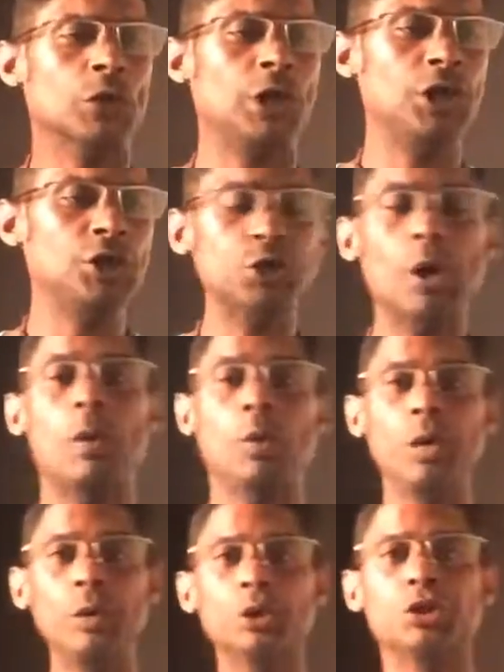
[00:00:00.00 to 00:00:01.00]
he saw what
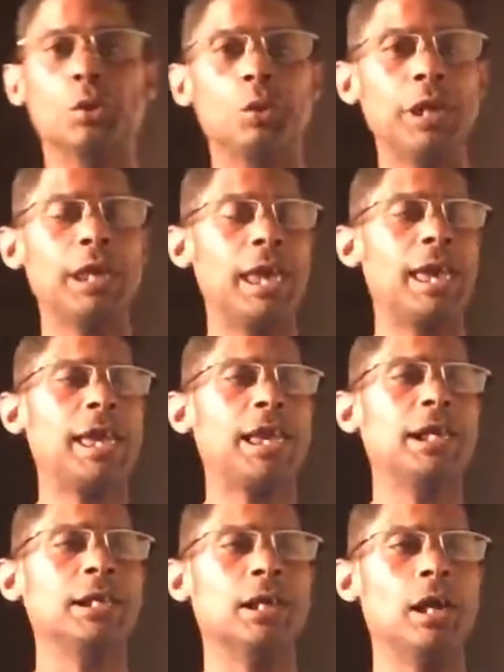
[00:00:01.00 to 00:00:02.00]
we were doing, and